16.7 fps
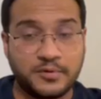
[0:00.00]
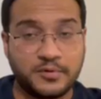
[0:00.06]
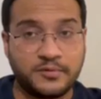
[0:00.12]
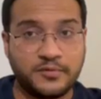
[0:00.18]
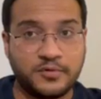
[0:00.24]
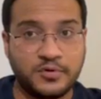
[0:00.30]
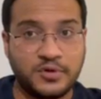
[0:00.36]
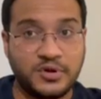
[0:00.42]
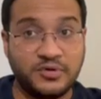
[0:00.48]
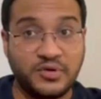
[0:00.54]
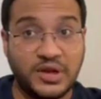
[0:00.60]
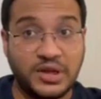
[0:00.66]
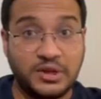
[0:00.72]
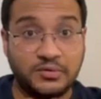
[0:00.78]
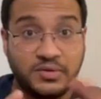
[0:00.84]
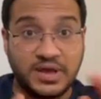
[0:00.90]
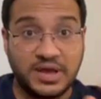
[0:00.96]
of all, you
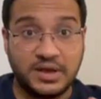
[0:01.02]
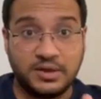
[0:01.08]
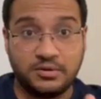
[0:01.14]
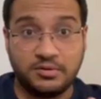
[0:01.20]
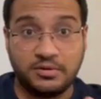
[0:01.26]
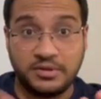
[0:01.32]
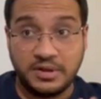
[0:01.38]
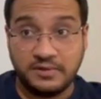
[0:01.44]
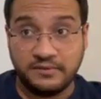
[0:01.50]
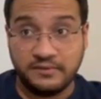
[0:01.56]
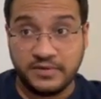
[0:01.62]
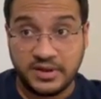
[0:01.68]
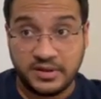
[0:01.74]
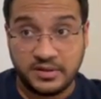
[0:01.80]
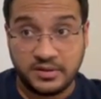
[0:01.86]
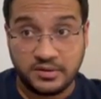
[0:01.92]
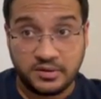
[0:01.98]
need to get yourself
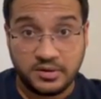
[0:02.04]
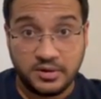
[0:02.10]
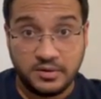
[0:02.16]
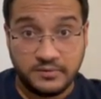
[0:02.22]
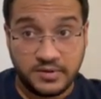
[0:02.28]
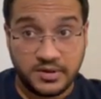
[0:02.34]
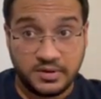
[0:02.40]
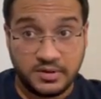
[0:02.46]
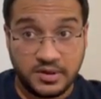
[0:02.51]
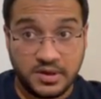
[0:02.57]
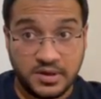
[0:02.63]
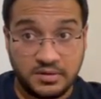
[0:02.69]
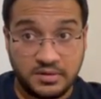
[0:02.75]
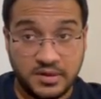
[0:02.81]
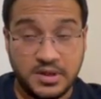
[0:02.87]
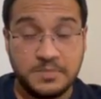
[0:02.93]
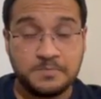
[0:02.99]
registered with the
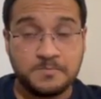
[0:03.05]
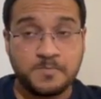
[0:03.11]
GDC.